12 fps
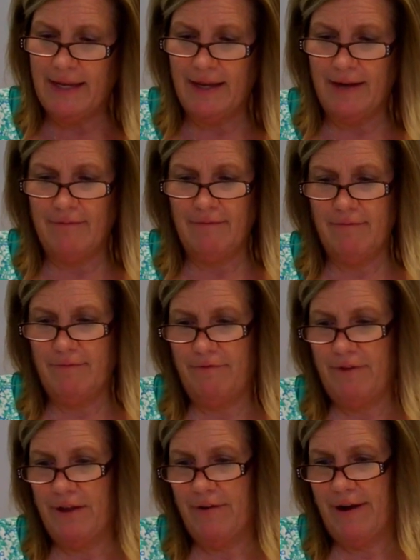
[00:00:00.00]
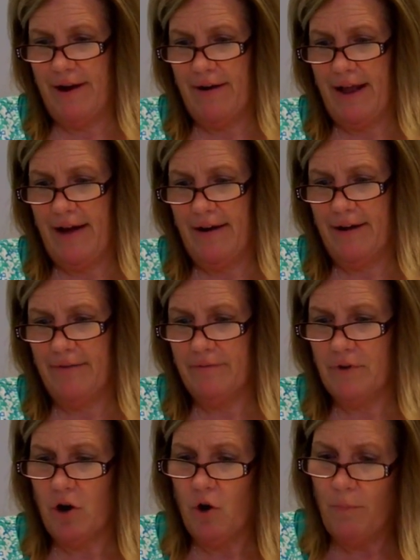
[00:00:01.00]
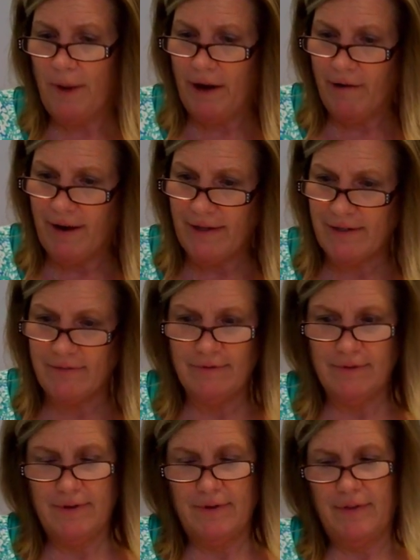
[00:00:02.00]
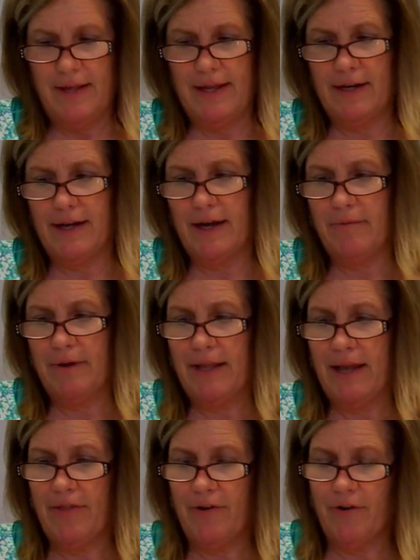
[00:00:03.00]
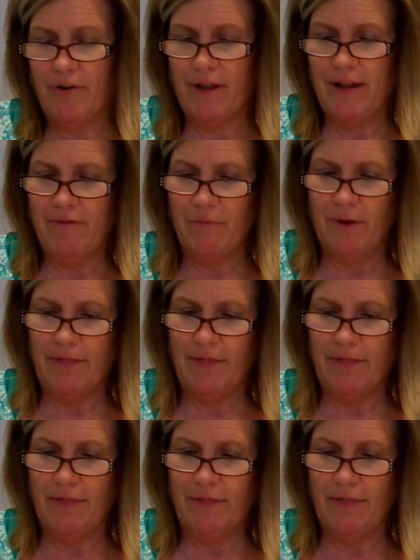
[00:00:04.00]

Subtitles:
They can figure out how to co-parent. They can come together